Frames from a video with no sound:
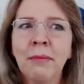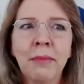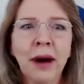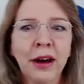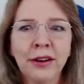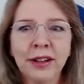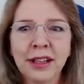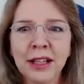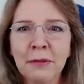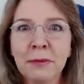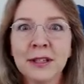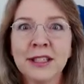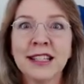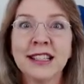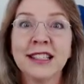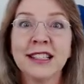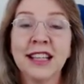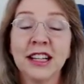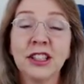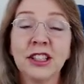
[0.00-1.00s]
Mount Olympus
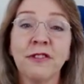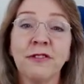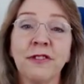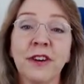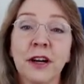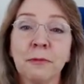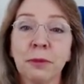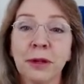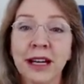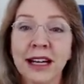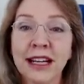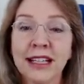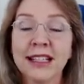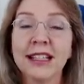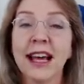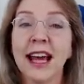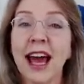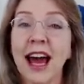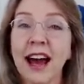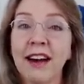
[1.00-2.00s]
is such a fun place.
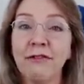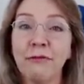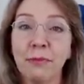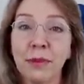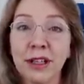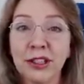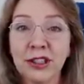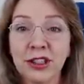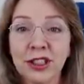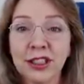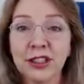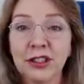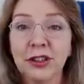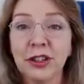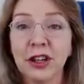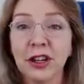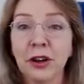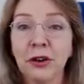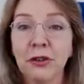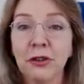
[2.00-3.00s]
They have missions you
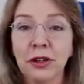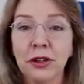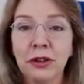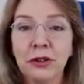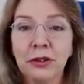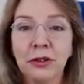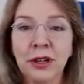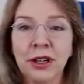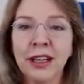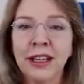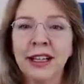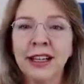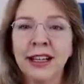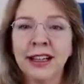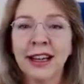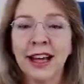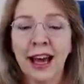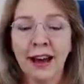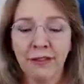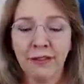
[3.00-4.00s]
can go do.
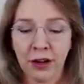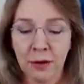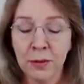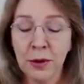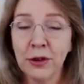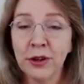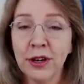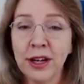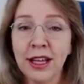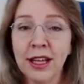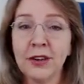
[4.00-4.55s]
They have a community.